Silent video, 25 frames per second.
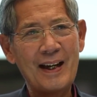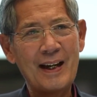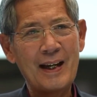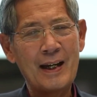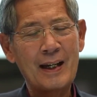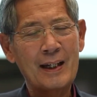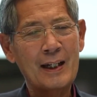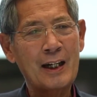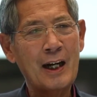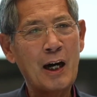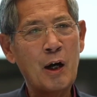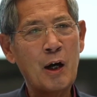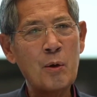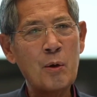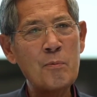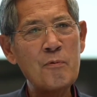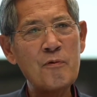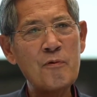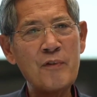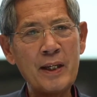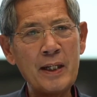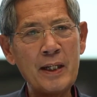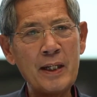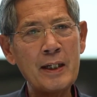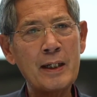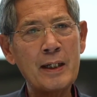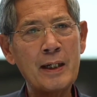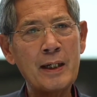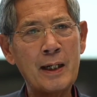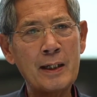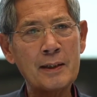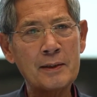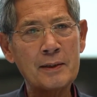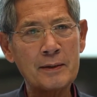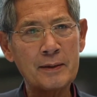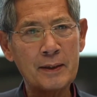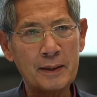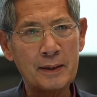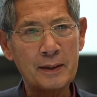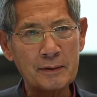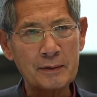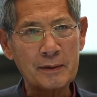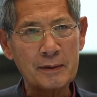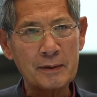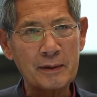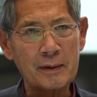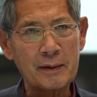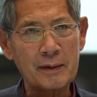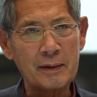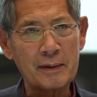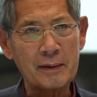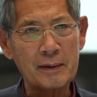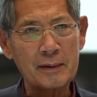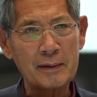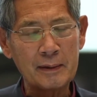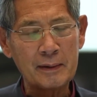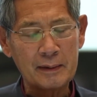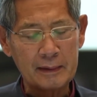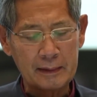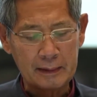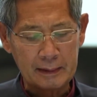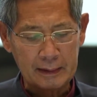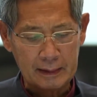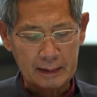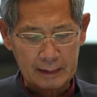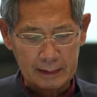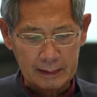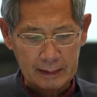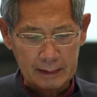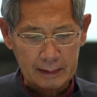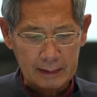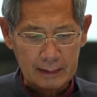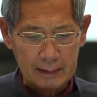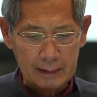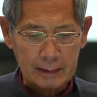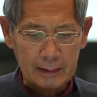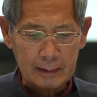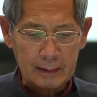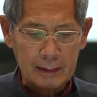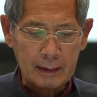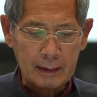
However, when a person celebrated their 60th